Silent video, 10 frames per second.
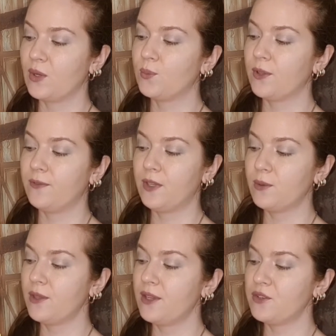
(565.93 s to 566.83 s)
With
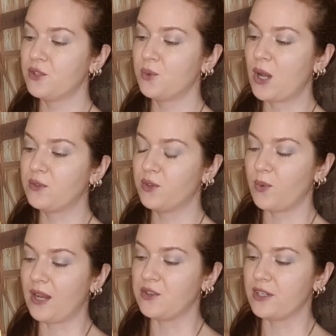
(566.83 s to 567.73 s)
fewer than 200
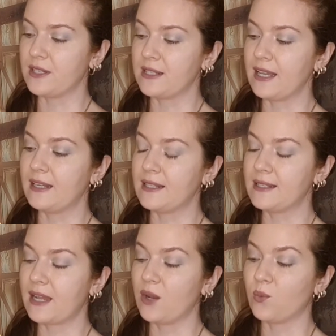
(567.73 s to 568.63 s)
Rangers in a
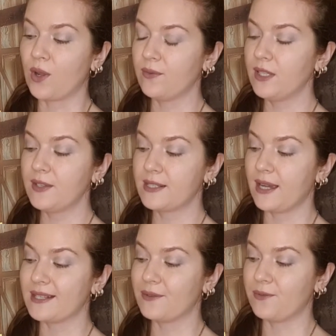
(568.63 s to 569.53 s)
state roughly the
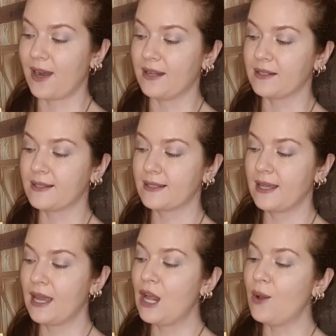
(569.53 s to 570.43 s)
size of France,
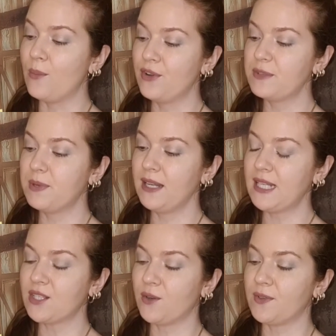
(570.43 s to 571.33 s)
most
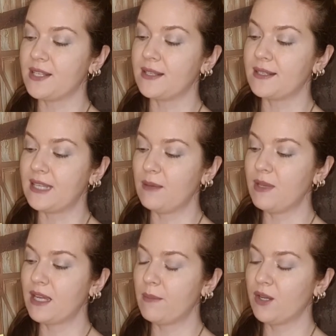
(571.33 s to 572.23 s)
police officers see
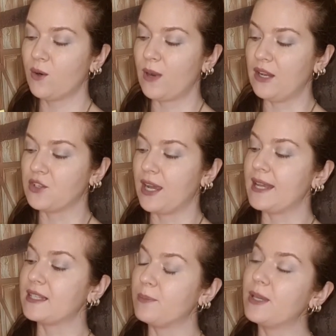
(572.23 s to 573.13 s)
becoming a ranger
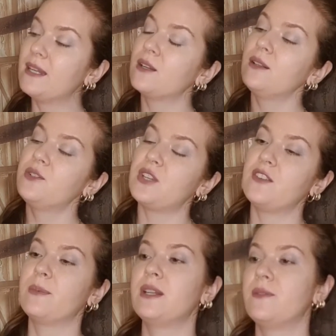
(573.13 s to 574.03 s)
as the pinnacle
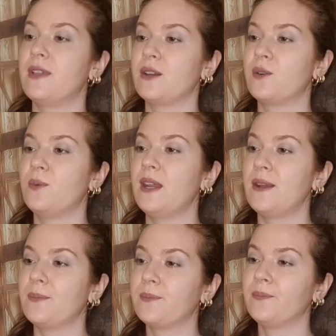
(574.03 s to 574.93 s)
achievement of their career.